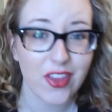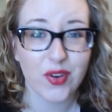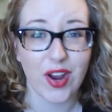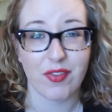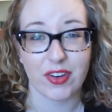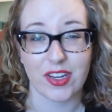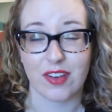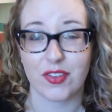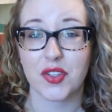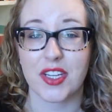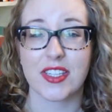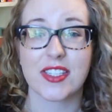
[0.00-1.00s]
other graphic
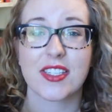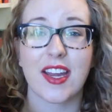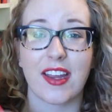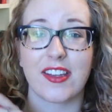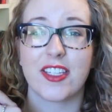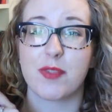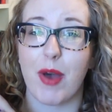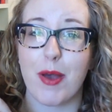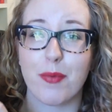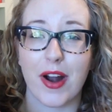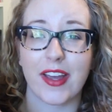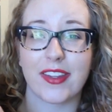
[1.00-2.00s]
novel is Seconds by
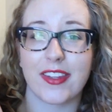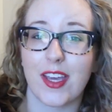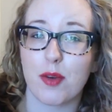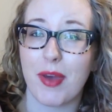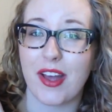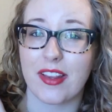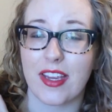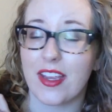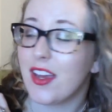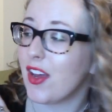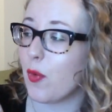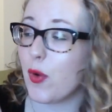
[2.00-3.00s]
Brian Lee
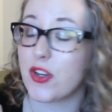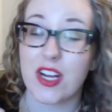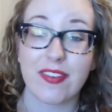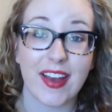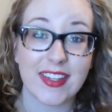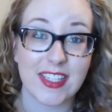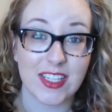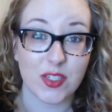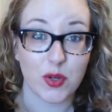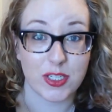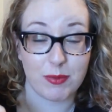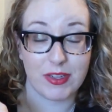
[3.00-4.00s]
O'Malley, which I've had since
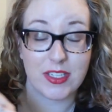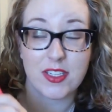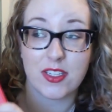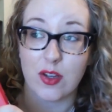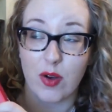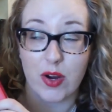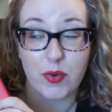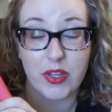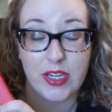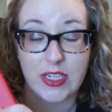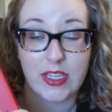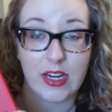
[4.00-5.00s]
Christmas, so I
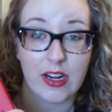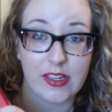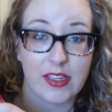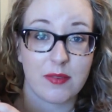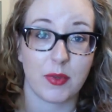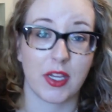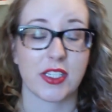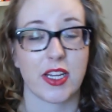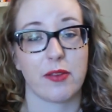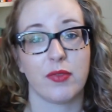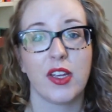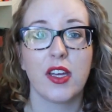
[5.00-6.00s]
really need to get on it because
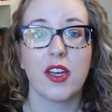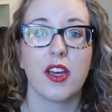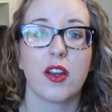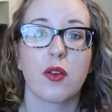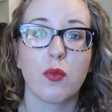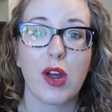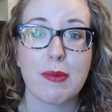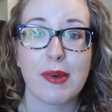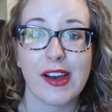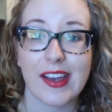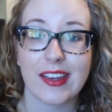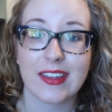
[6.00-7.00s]
I'm way
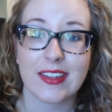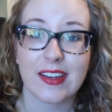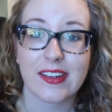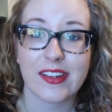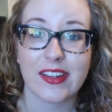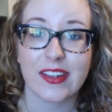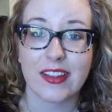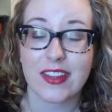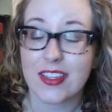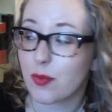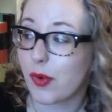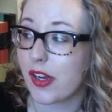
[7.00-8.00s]
behind on
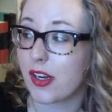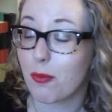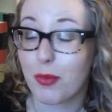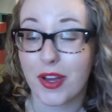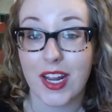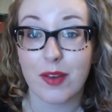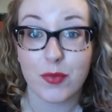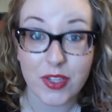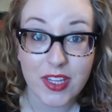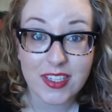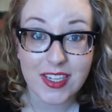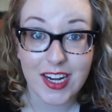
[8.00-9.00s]
this one, but I'm
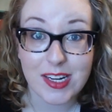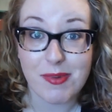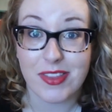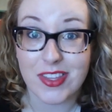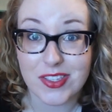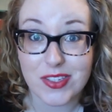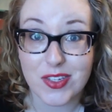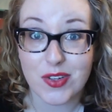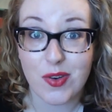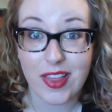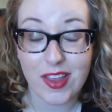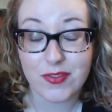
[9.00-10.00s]
really excited about this
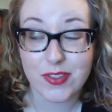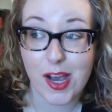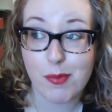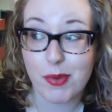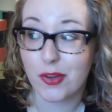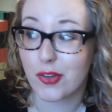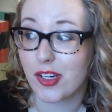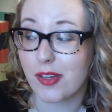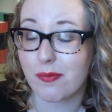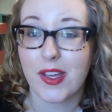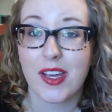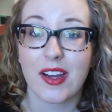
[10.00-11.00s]
too. I love Scott
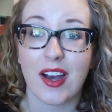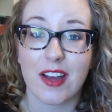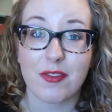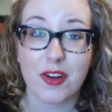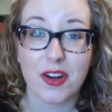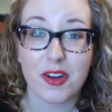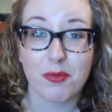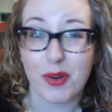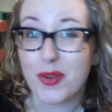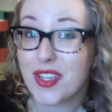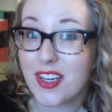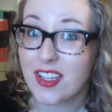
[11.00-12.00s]
Pilgrim. I've heard
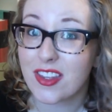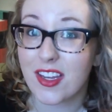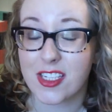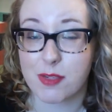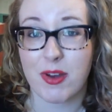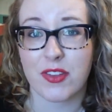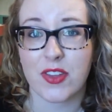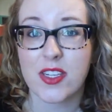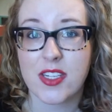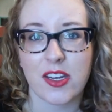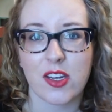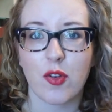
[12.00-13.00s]
mostly good things about
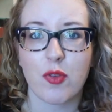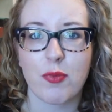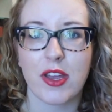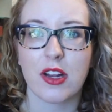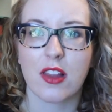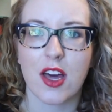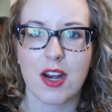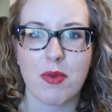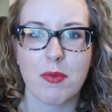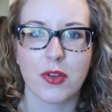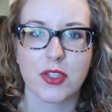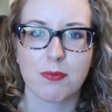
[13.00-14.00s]
this. I know it made a lot of
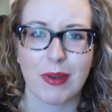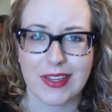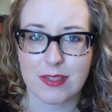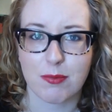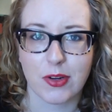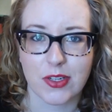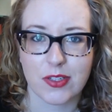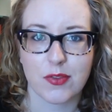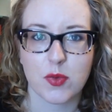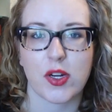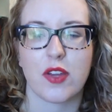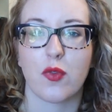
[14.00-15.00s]
people's best books of
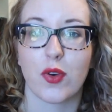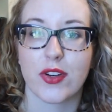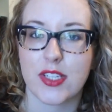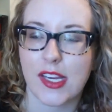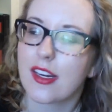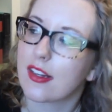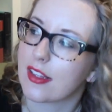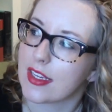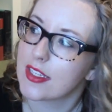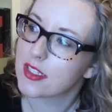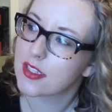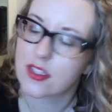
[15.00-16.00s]
2014
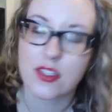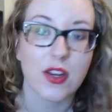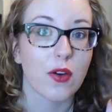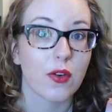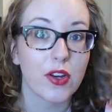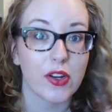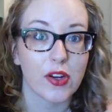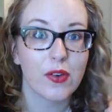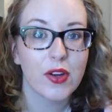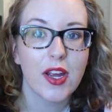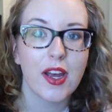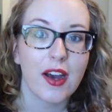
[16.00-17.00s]
list, so, you
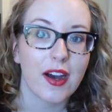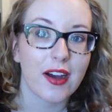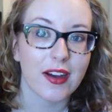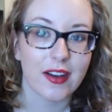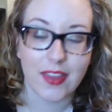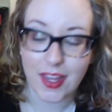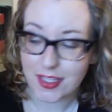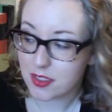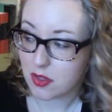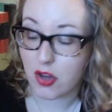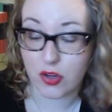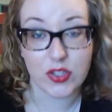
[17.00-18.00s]
know, uh,
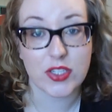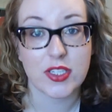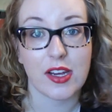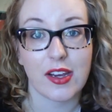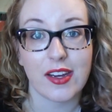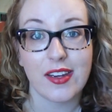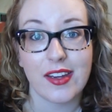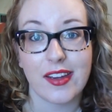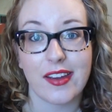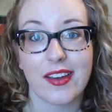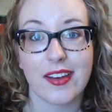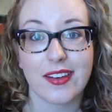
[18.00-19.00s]
that's a good sign.
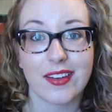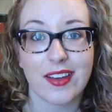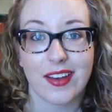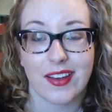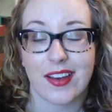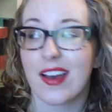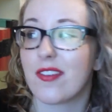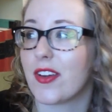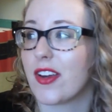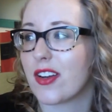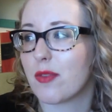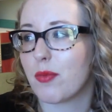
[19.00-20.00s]
And I
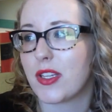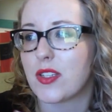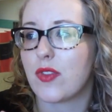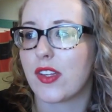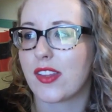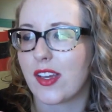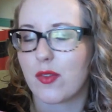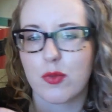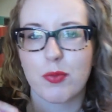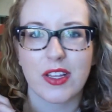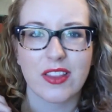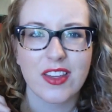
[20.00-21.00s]
figured it'd be something that
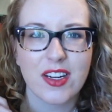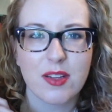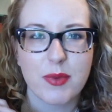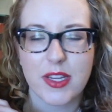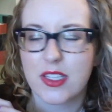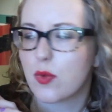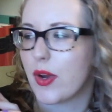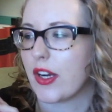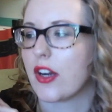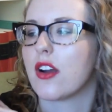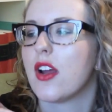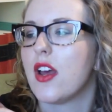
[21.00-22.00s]
would be a little bit
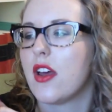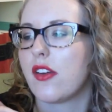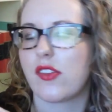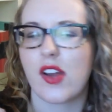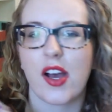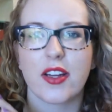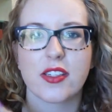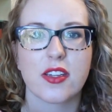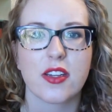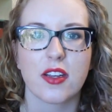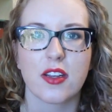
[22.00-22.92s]
quicker, not